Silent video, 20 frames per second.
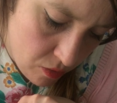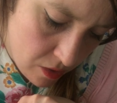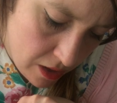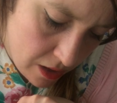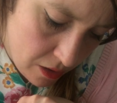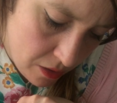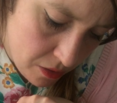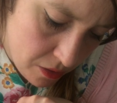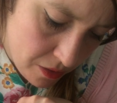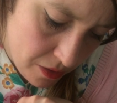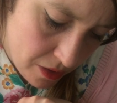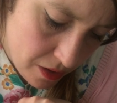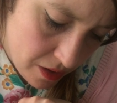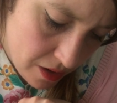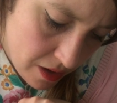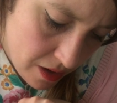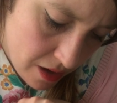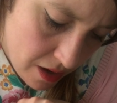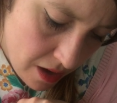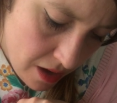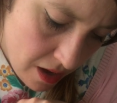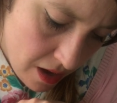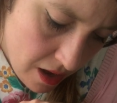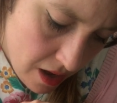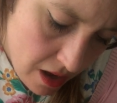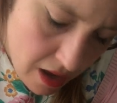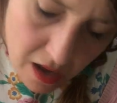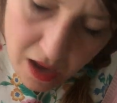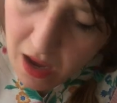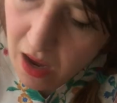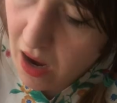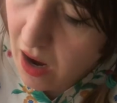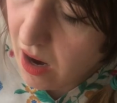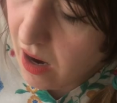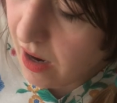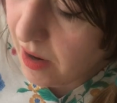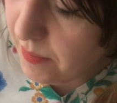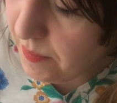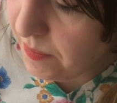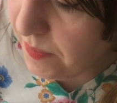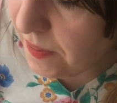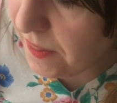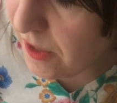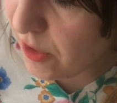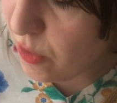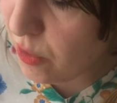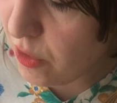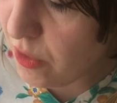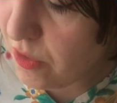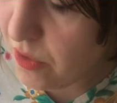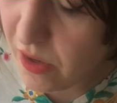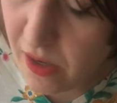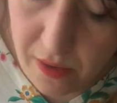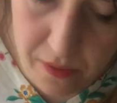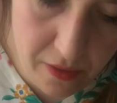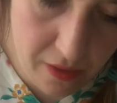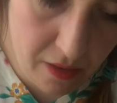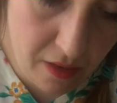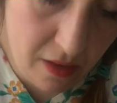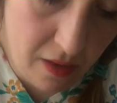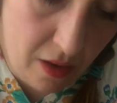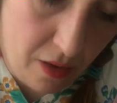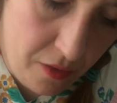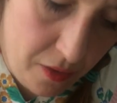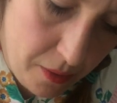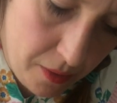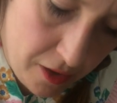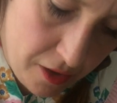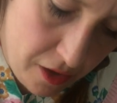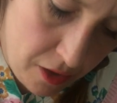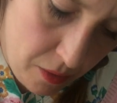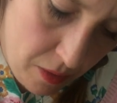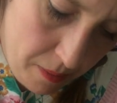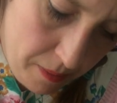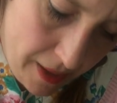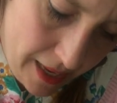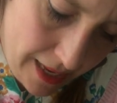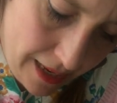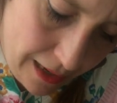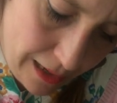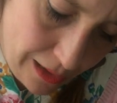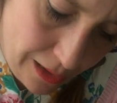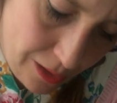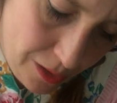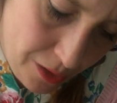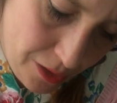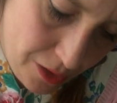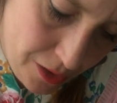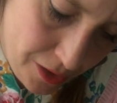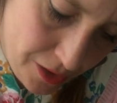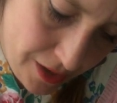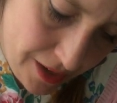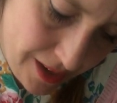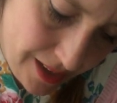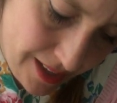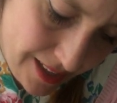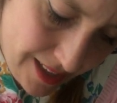real, So you could even, if you want to do a pink lawn,